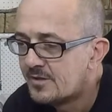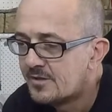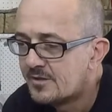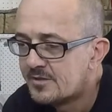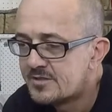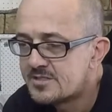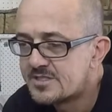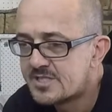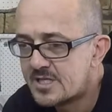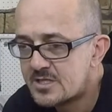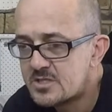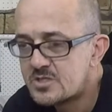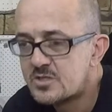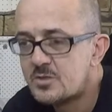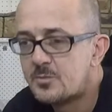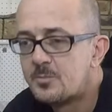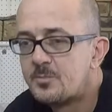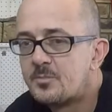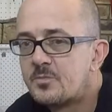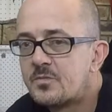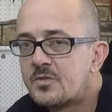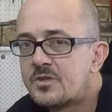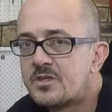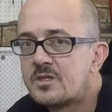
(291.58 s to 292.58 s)
Such a
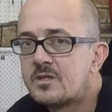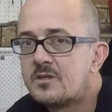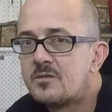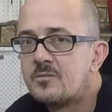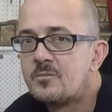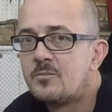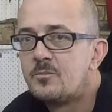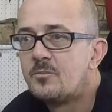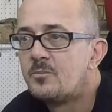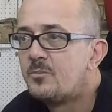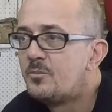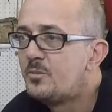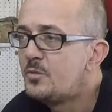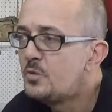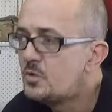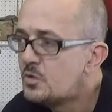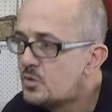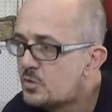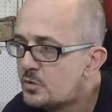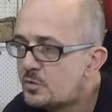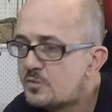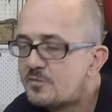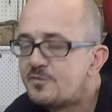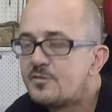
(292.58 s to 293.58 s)

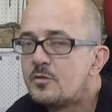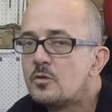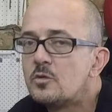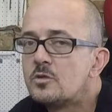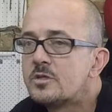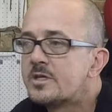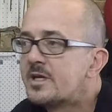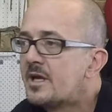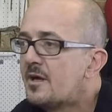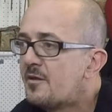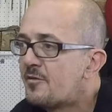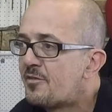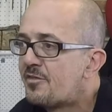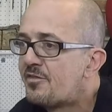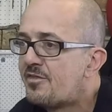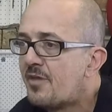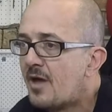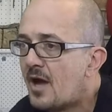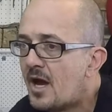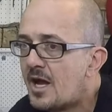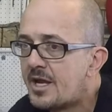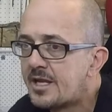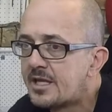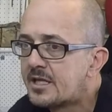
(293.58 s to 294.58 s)
beautiful,
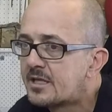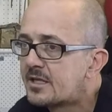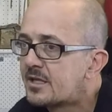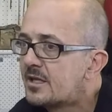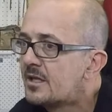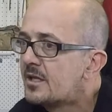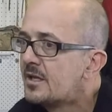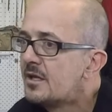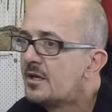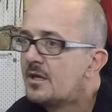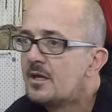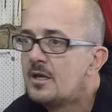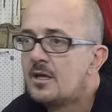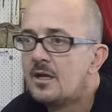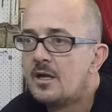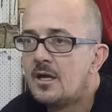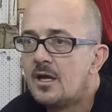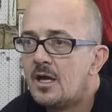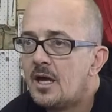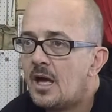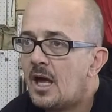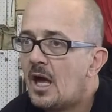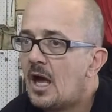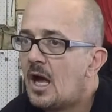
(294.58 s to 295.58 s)
cathartic
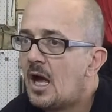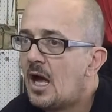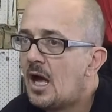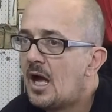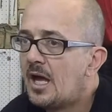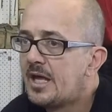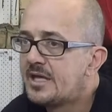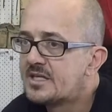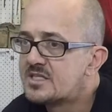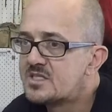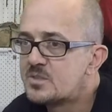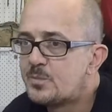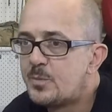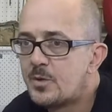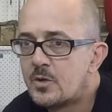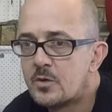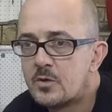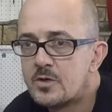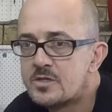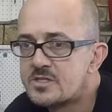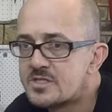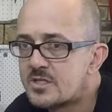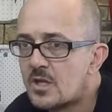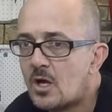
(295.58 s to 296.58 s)

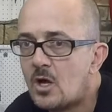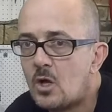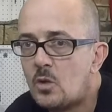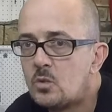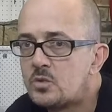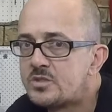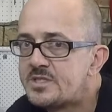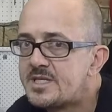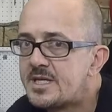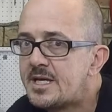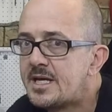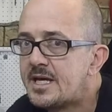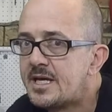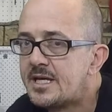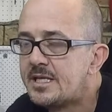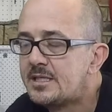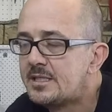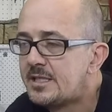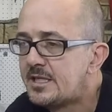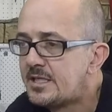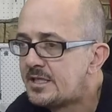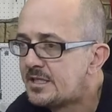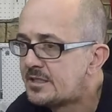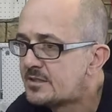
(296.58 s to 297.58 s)
experience the whole day
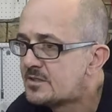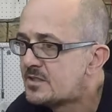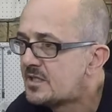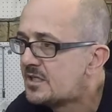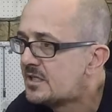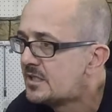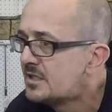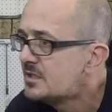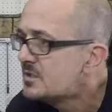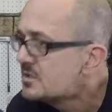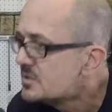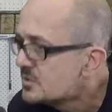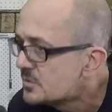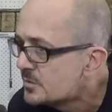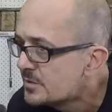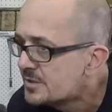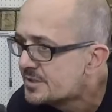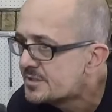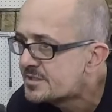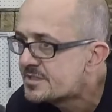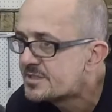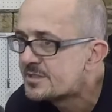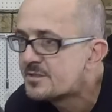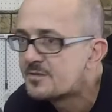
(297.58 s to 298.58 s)
leading into
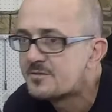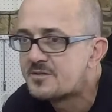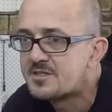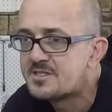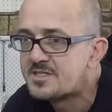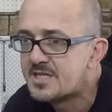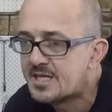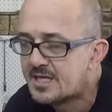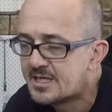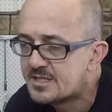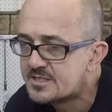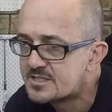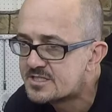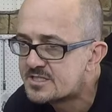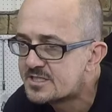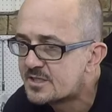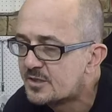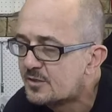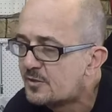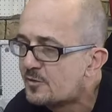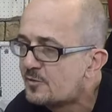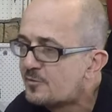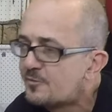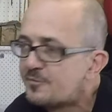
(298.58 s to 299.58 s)
it, the day
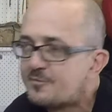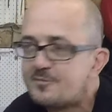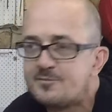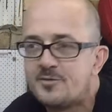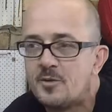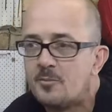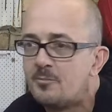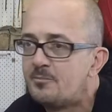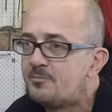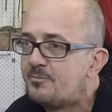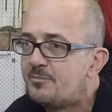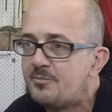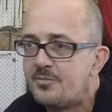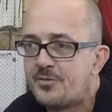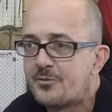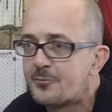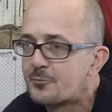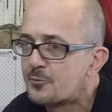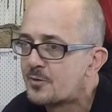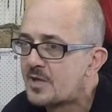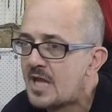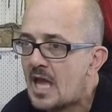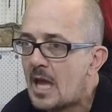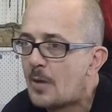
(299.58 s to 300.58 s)
itself, the
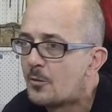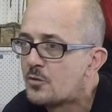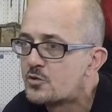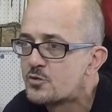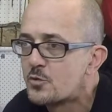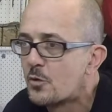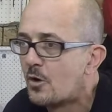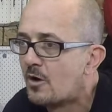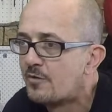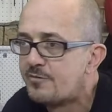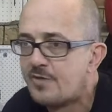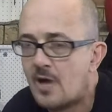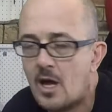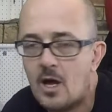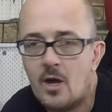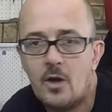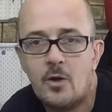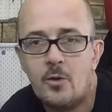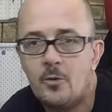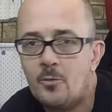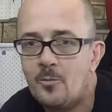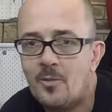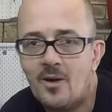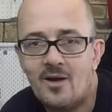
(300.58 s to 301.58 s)
3-hour drive
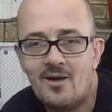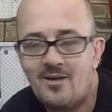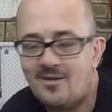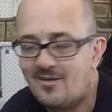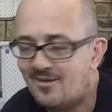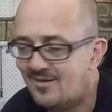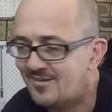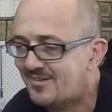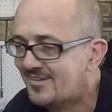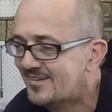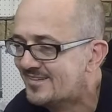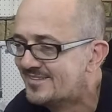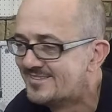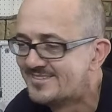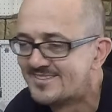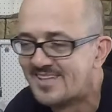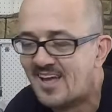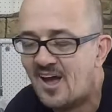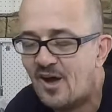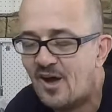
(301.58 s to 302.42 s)
home. It's